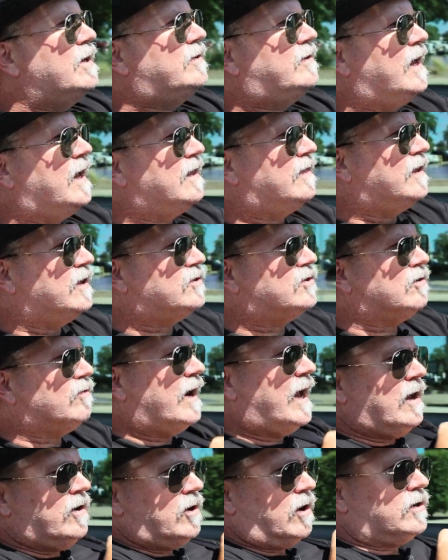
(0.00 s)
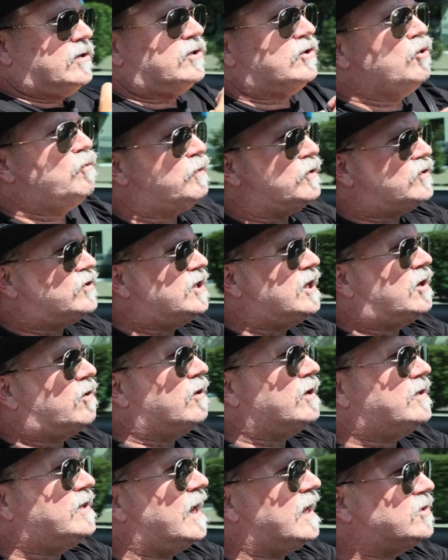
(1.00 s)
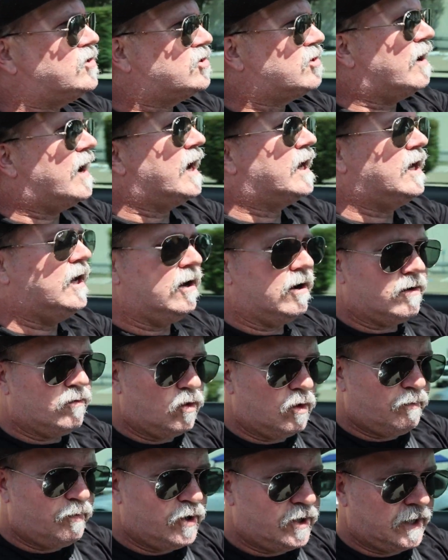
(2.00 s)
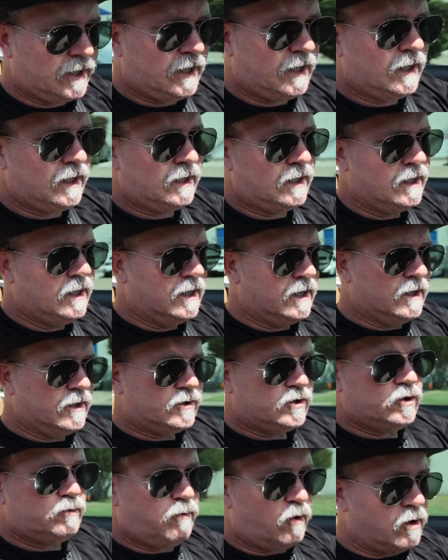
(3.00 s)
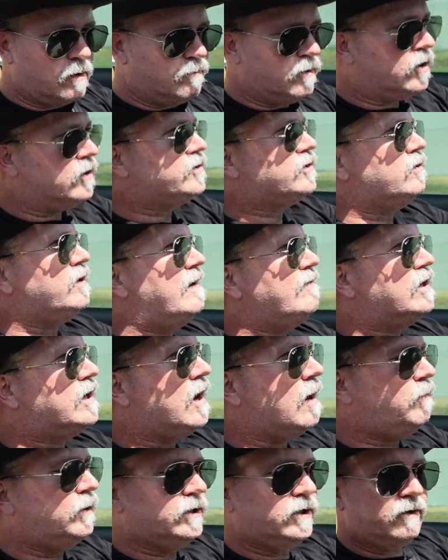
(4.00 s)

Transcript: going to take this around our super secret test track here, and we'll put it in sport mode. So we have a couple